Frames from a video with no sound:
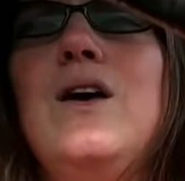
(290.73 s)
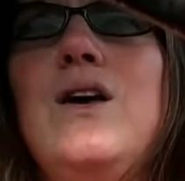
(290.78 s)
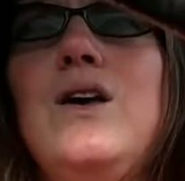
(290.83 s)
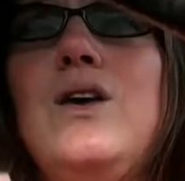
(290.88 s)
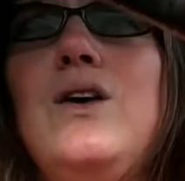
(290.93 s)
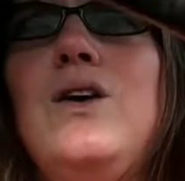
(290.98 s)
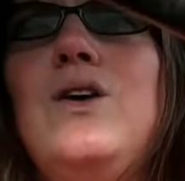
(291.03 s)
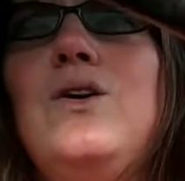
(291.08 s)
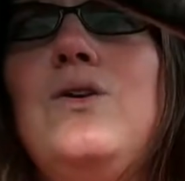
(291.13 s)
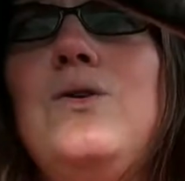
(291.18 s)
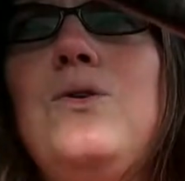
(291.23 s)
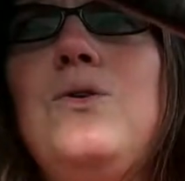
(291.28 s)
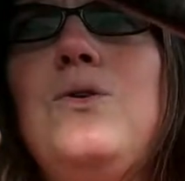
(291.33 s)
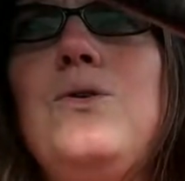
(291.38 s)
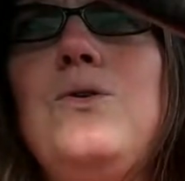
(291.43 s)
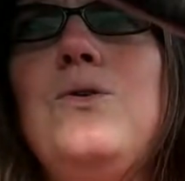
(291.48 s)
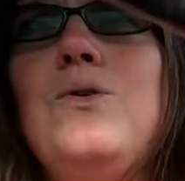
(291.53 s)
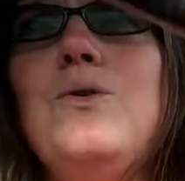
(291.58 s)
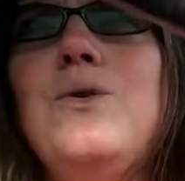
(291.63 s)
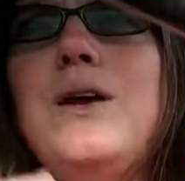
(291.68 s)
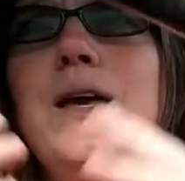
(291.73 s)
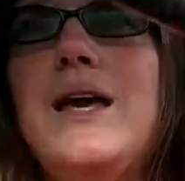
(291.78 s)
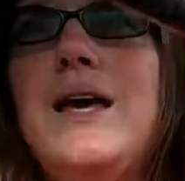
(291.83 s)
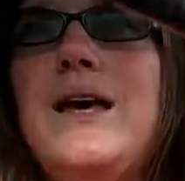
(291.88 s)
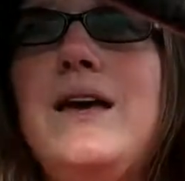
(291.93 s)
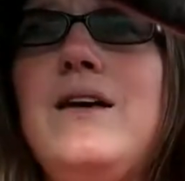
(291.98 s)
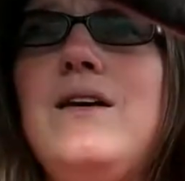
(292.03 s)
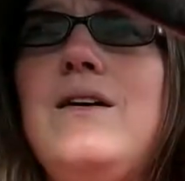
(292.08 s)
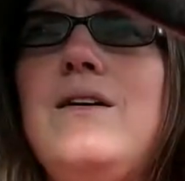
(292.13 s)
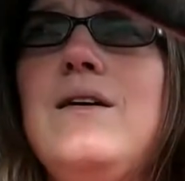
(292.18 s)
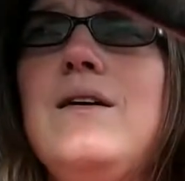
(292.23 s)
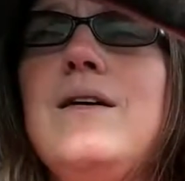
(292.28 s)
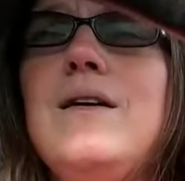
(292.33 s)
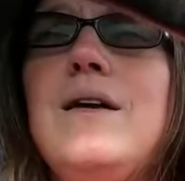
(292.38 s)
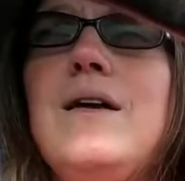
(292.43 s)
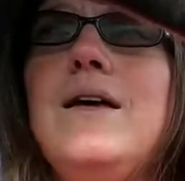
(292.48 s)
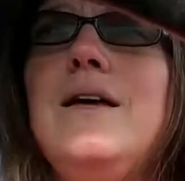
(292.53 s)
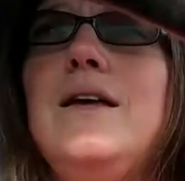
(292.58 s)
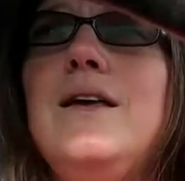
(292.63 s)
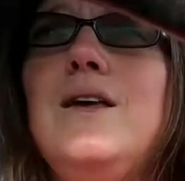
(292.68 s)
You give,
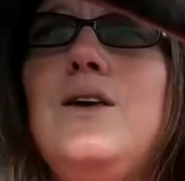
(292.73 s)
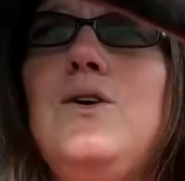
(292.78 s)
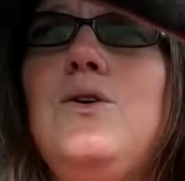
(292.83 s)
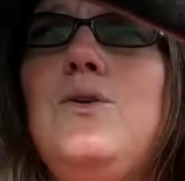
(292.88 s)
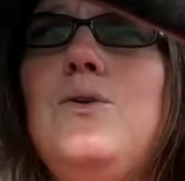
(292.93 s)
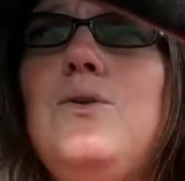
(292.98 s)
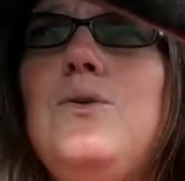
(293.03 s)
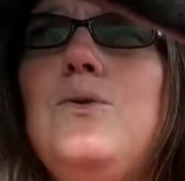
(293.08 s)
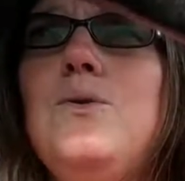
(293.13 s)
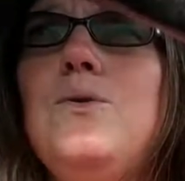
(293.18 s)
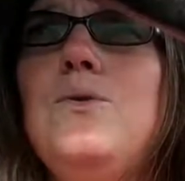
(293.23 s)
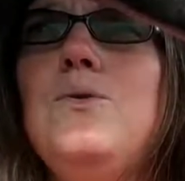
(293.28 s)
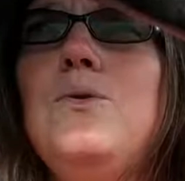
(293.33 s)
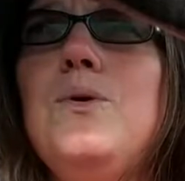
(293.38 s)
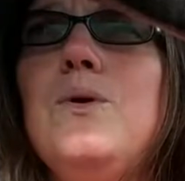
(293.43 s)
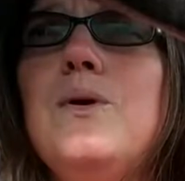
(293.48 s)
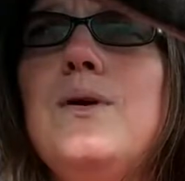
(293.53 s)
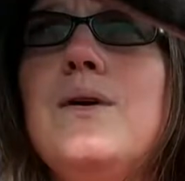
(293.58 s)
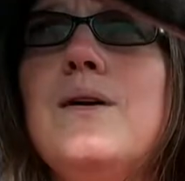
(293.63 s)
you,